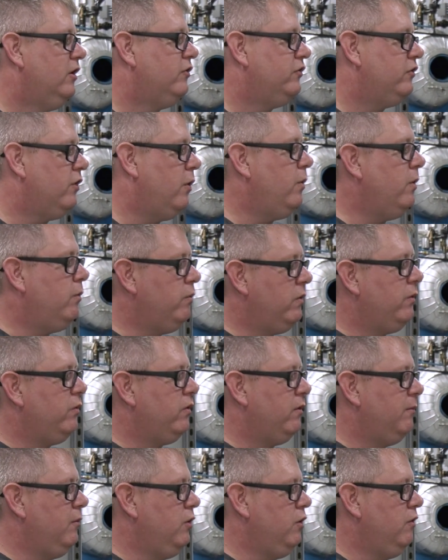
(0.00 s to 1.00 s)
So when we
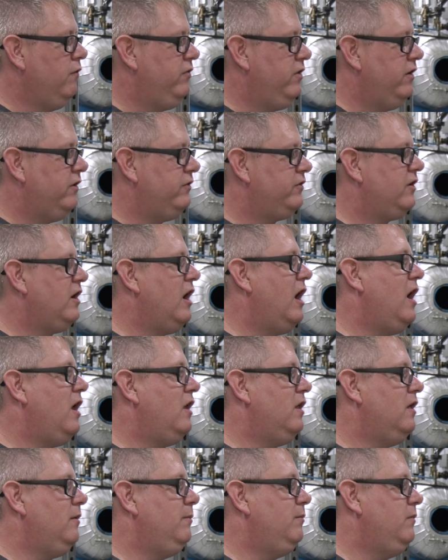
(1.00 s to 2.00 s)
remove this
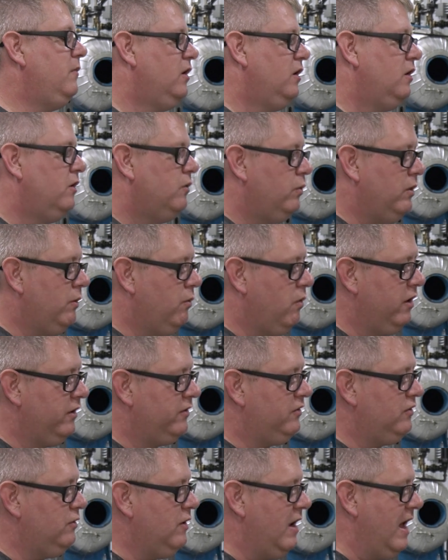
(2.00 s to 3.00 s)
column, we
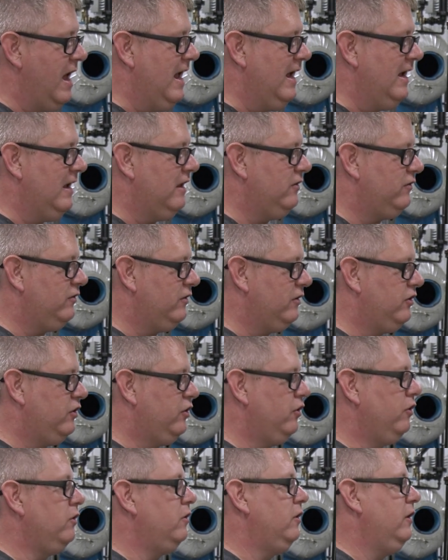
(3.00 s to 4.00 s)
want to hang it
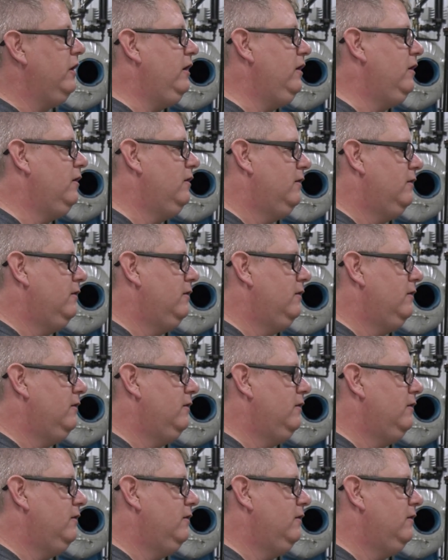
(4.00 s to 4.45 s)
securely